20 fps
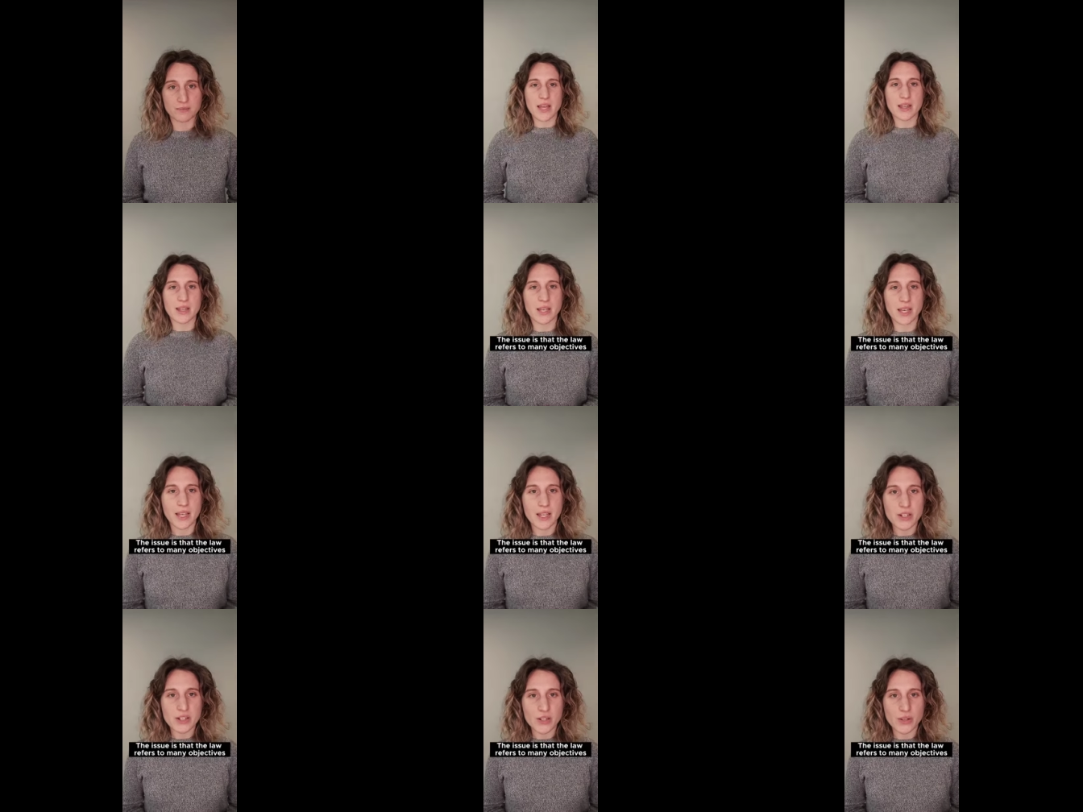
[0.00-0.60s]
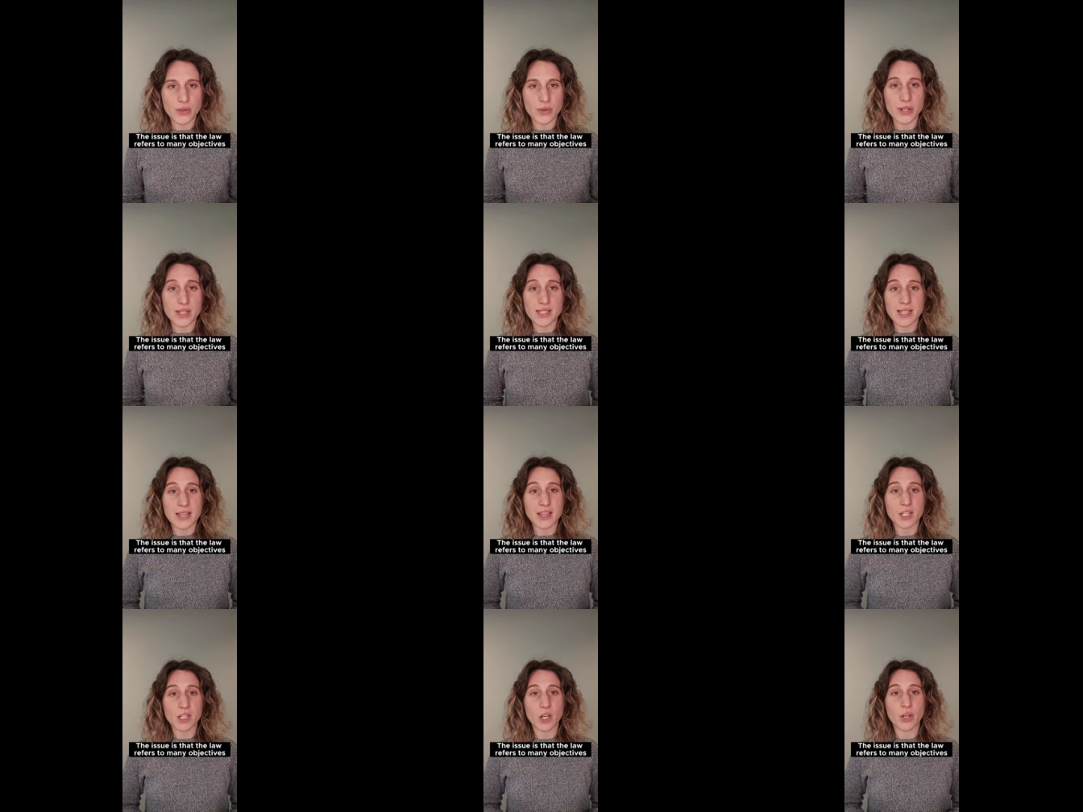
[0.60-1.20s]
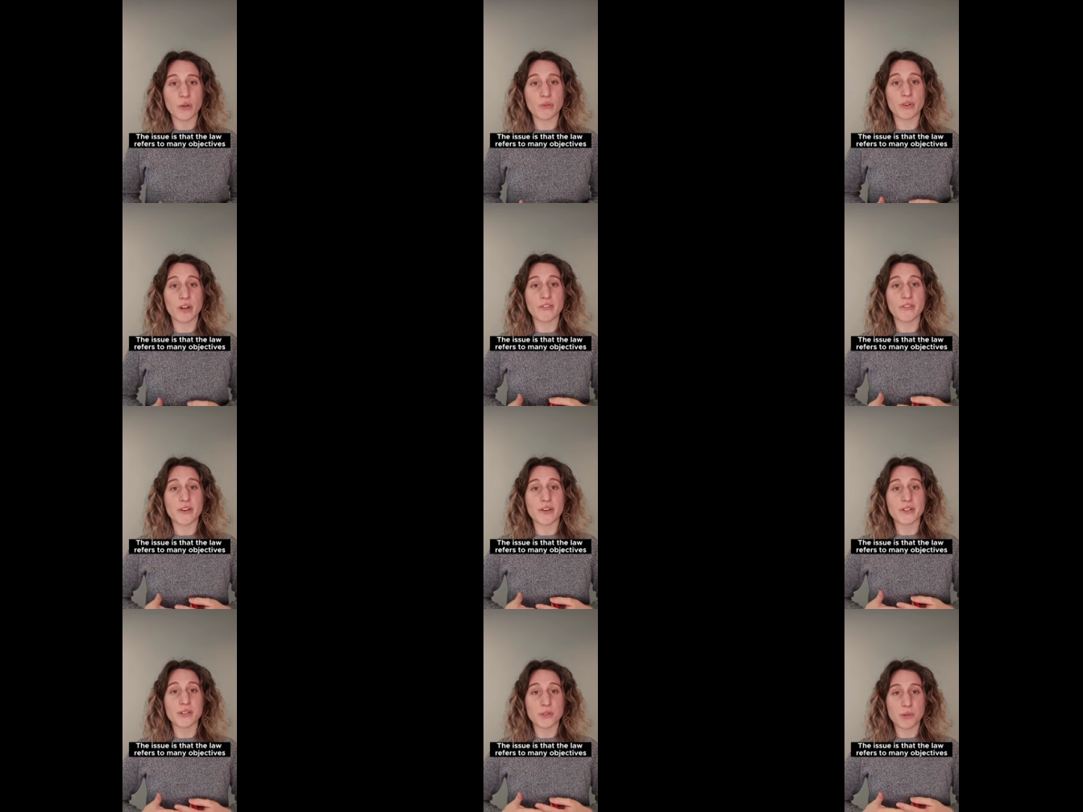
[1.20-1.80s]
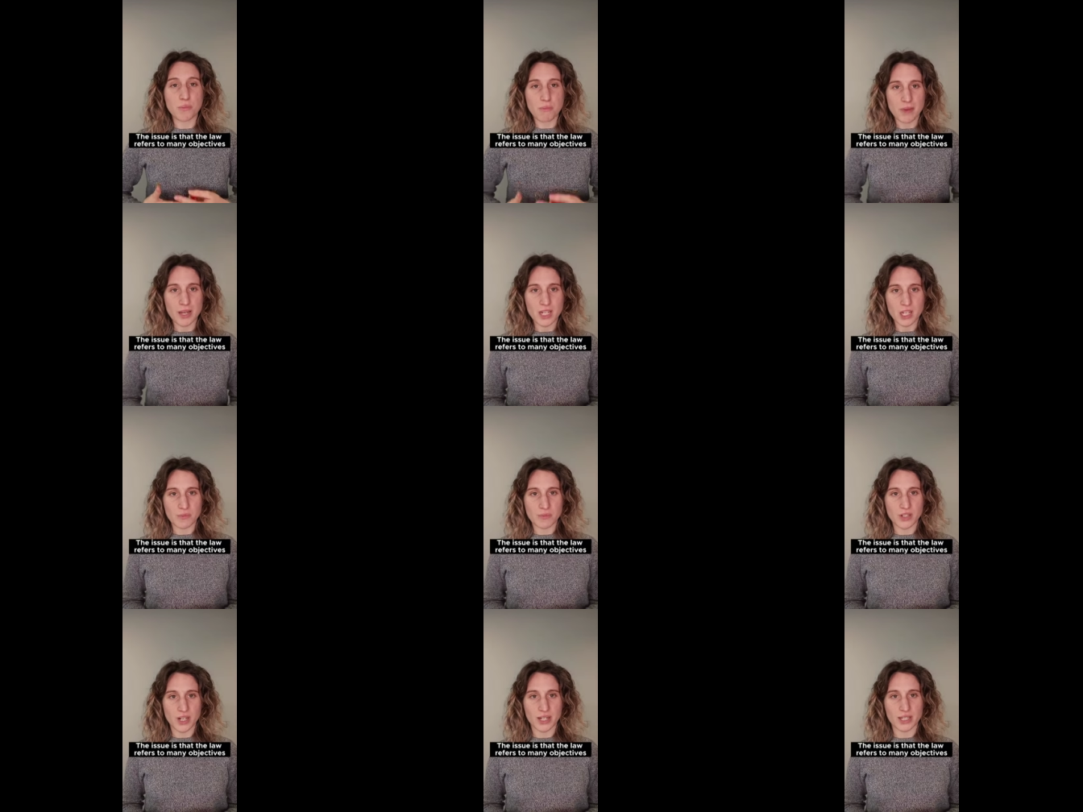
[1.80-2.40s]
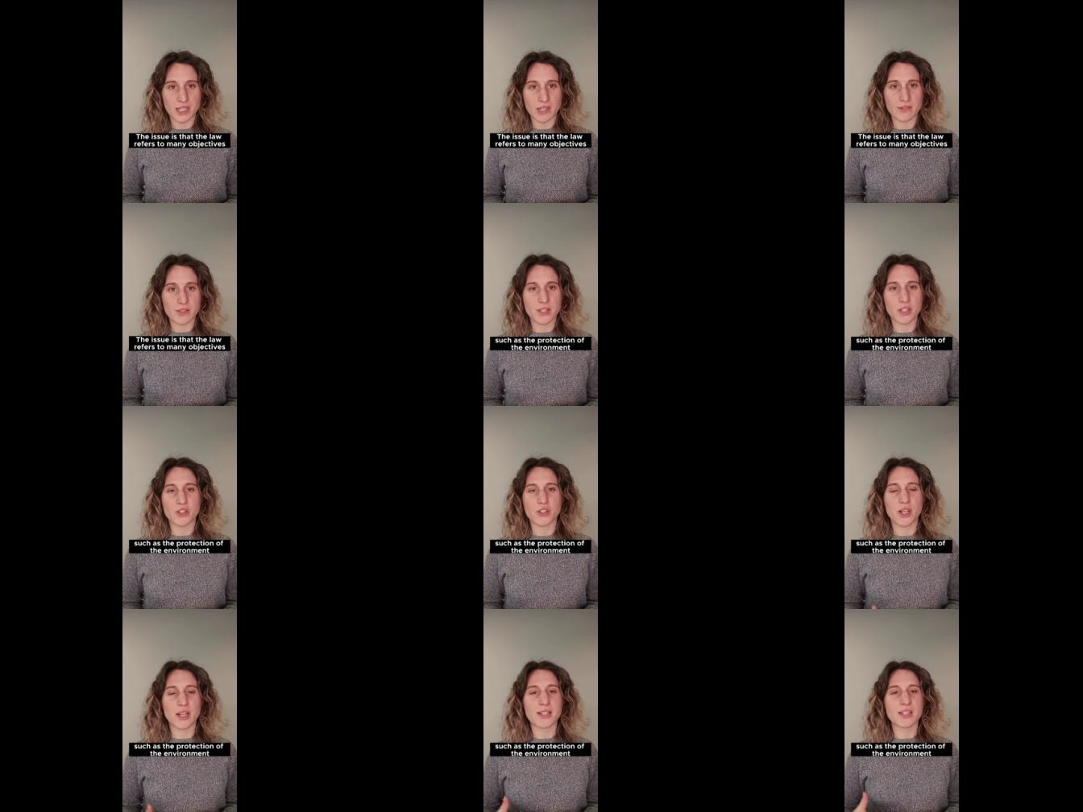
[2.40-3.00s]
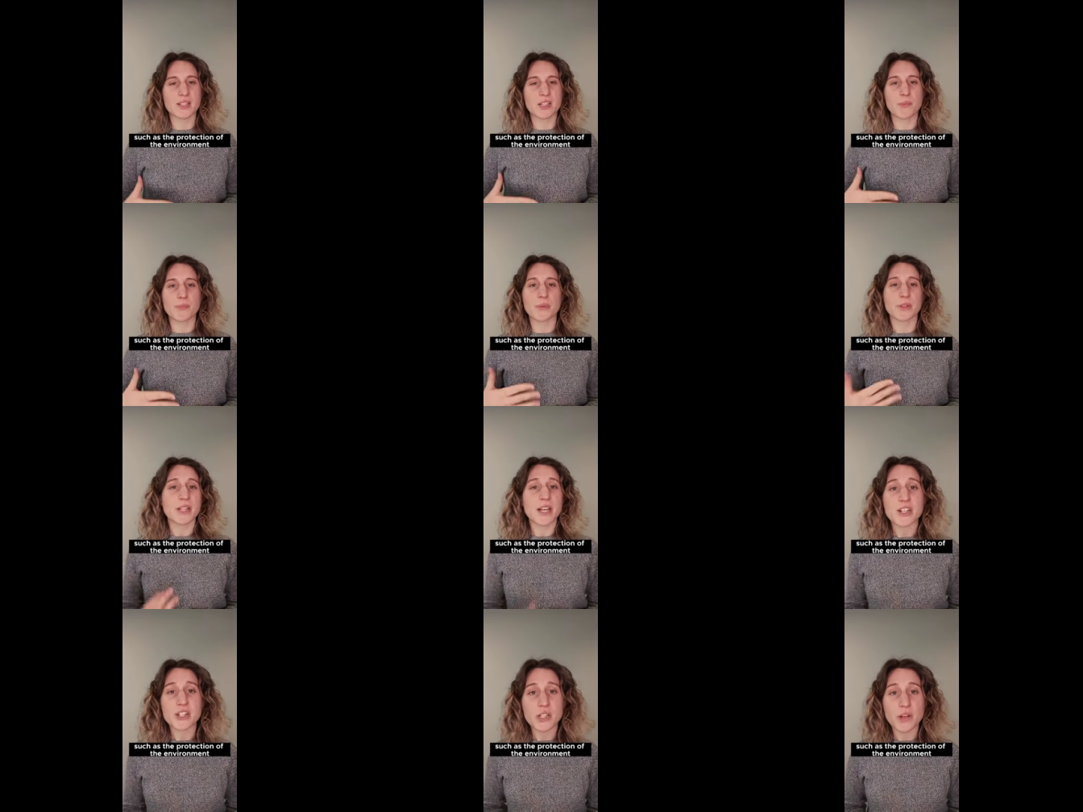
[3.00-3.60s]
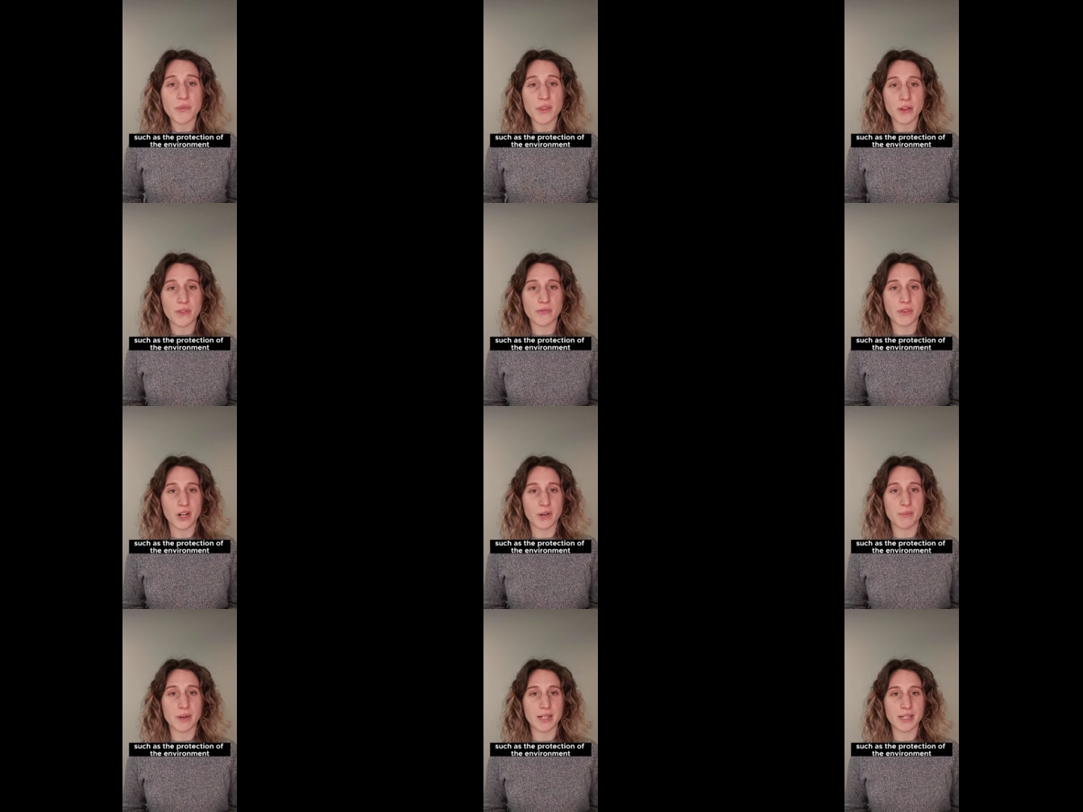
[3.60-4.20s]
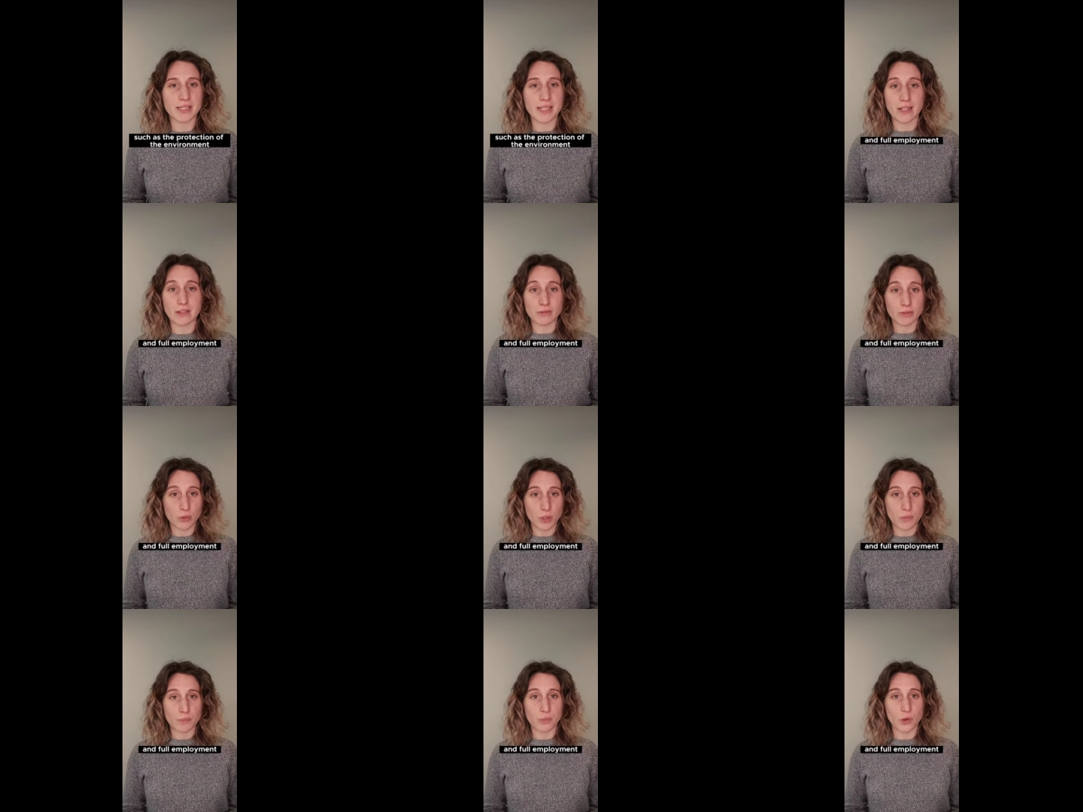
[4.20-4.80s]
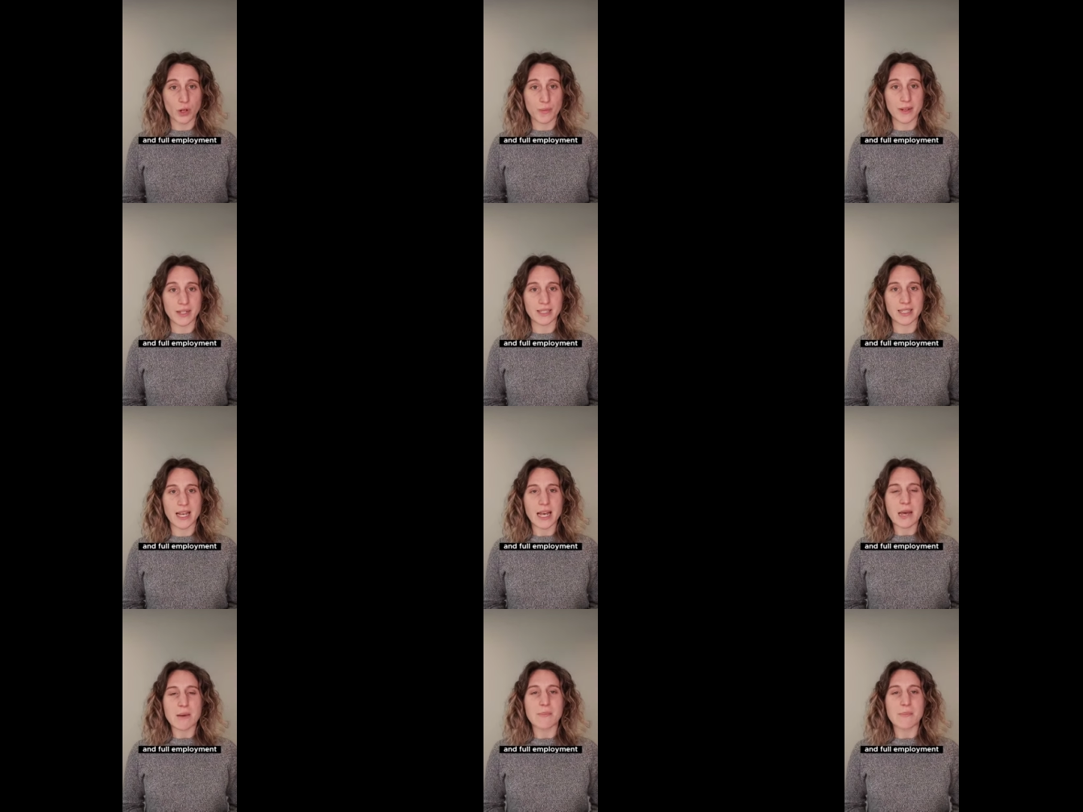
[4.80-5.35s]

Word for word: The issue is that the law refers to many objectives, such as the protection of the environment and full employment,